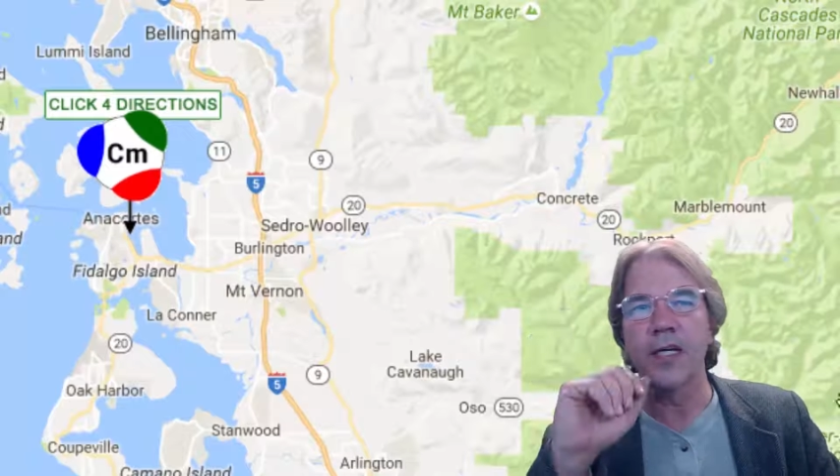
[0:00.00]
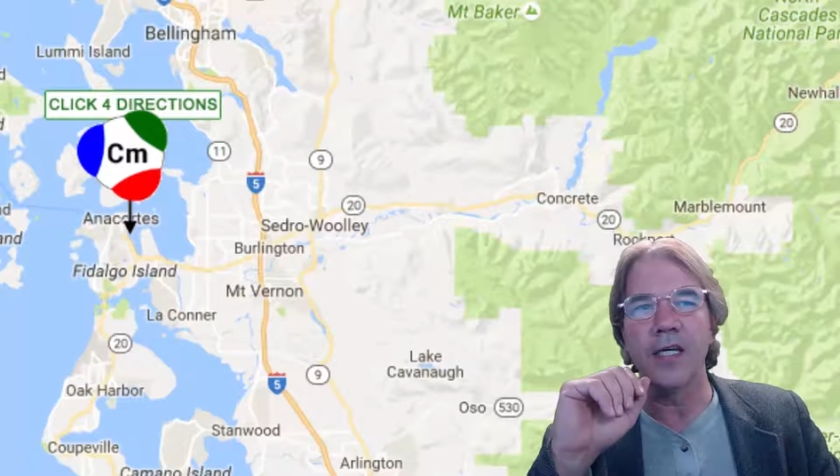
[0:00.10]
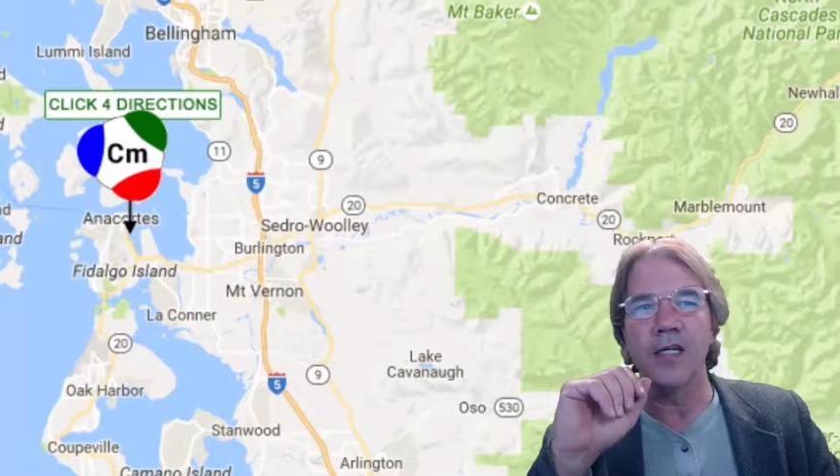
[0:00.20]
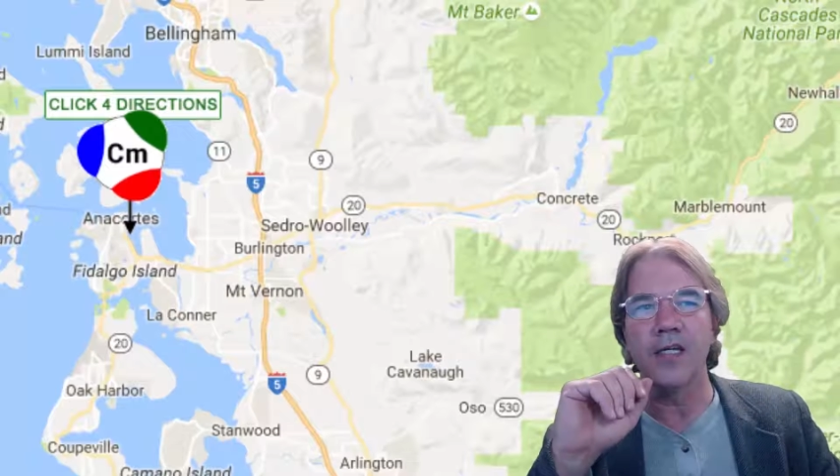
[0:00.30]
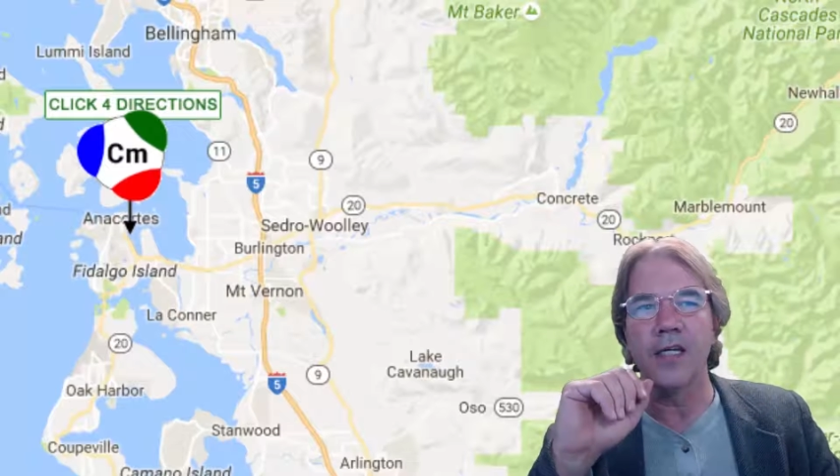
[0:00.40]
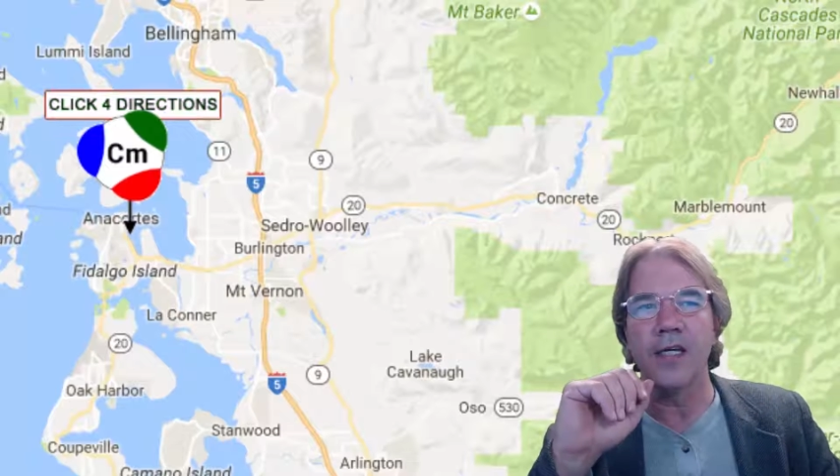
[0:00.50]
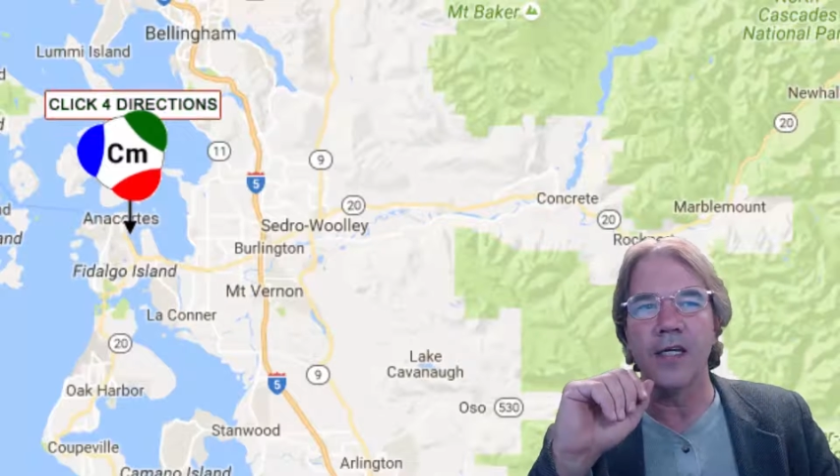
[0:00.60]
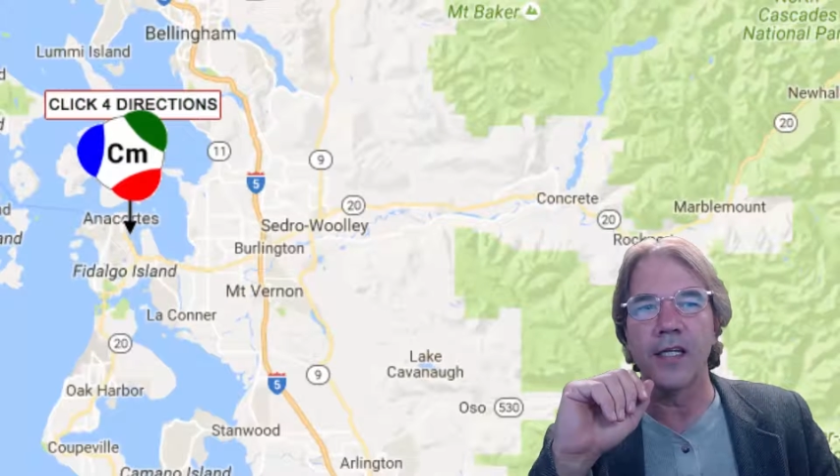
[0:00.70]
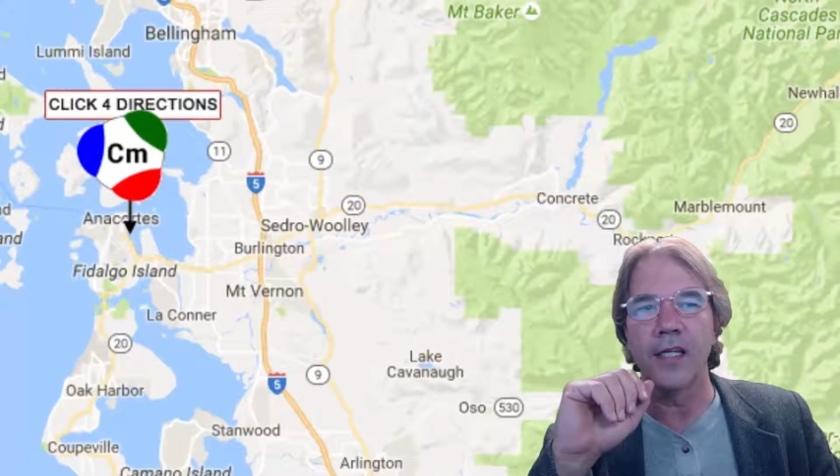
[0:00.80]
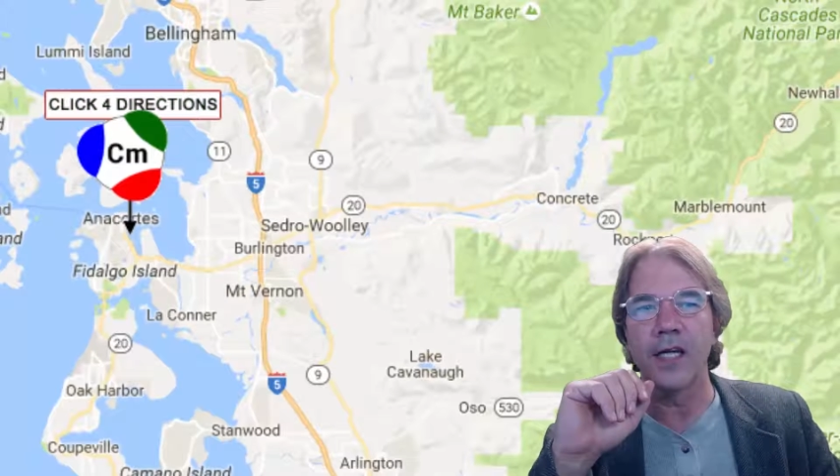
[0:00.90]
And
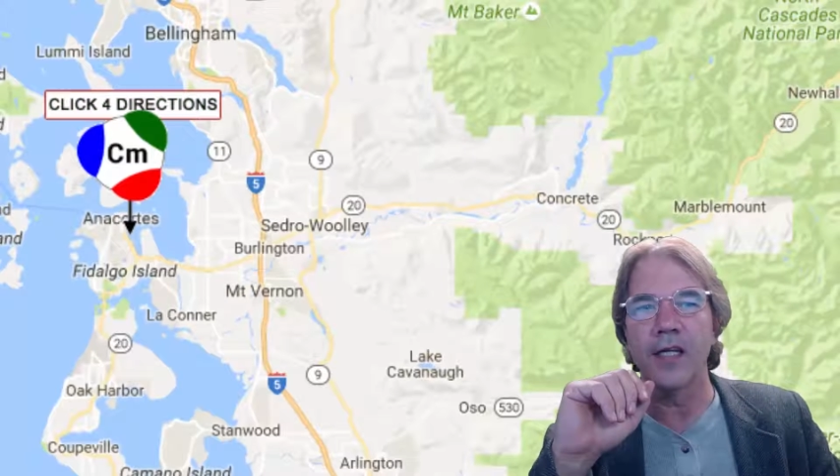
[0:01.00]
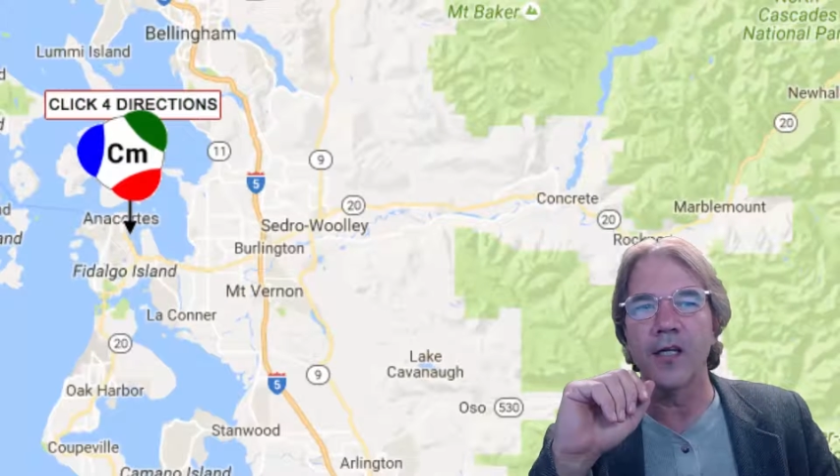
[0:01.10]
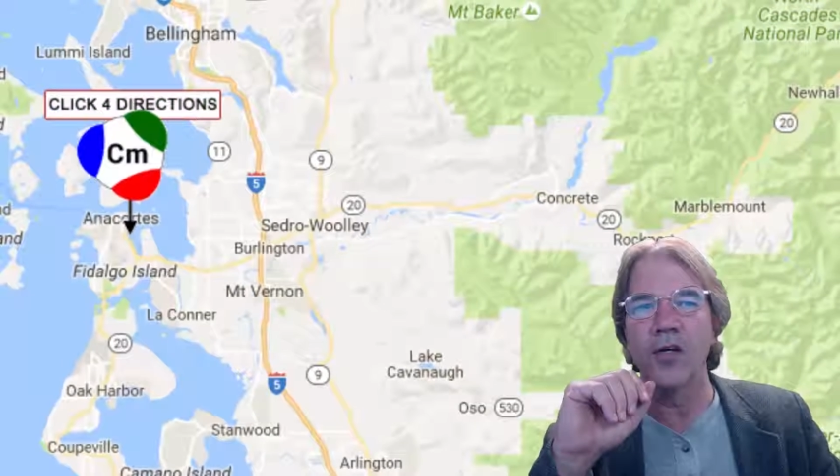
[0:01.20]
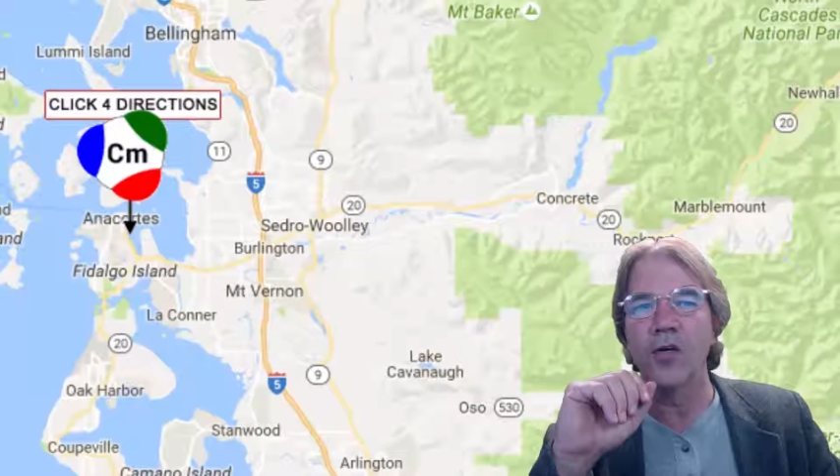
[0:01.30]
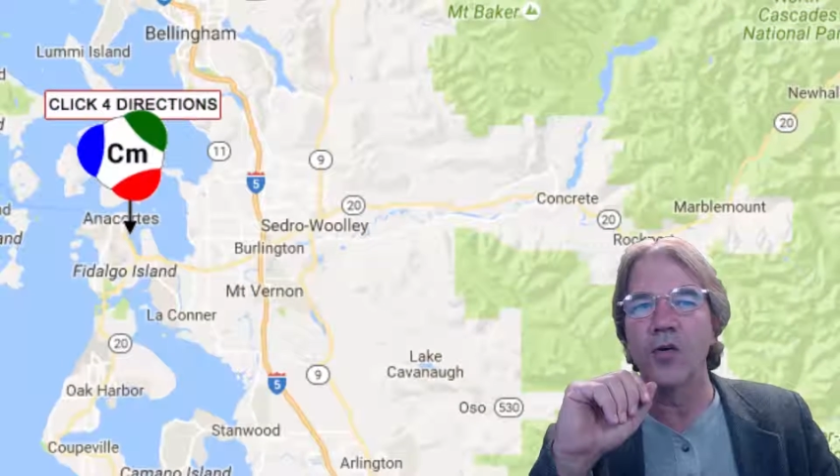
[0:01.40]
again,